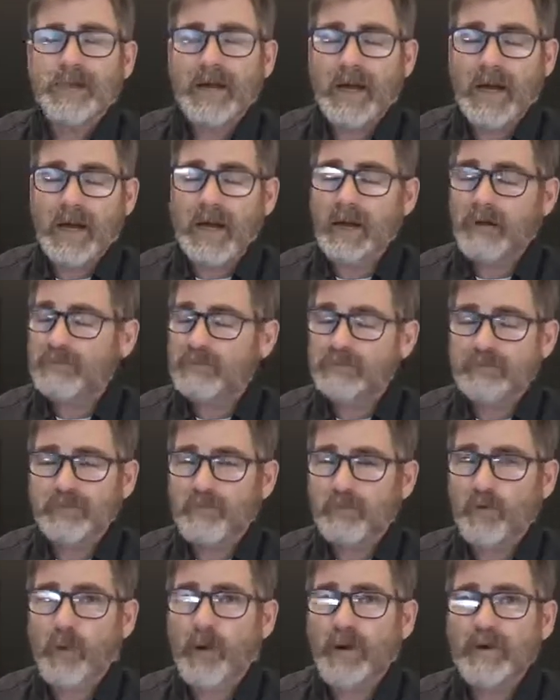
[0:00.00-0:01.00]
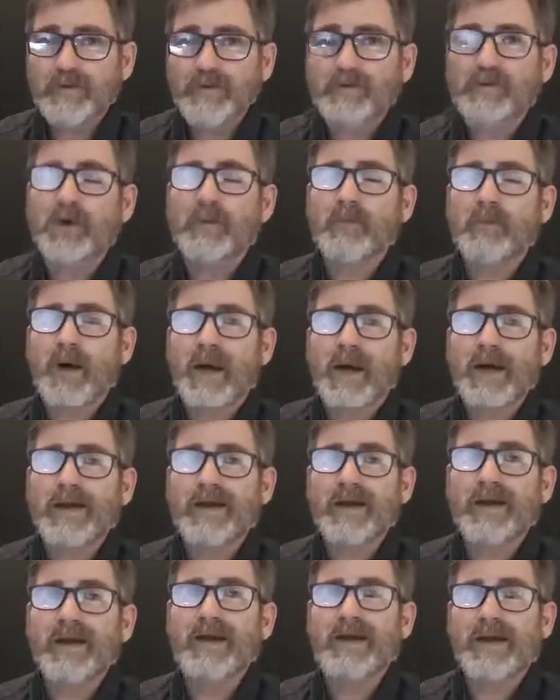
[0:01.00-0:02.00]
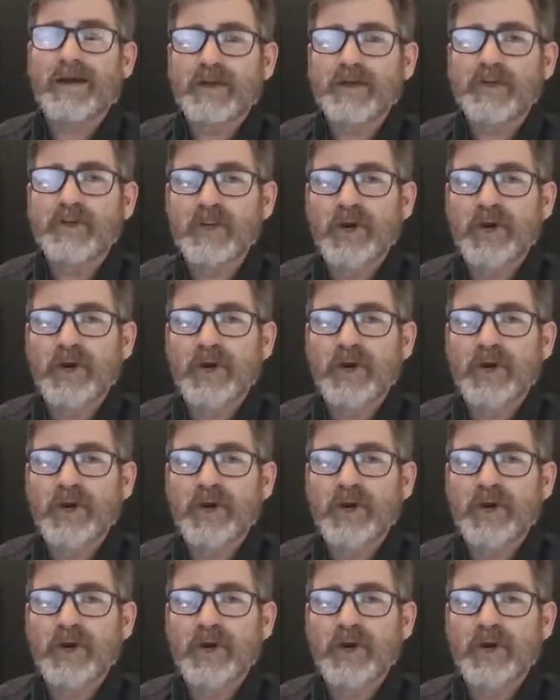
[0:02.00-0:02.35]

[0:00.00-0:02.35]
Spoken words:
for somewhere here in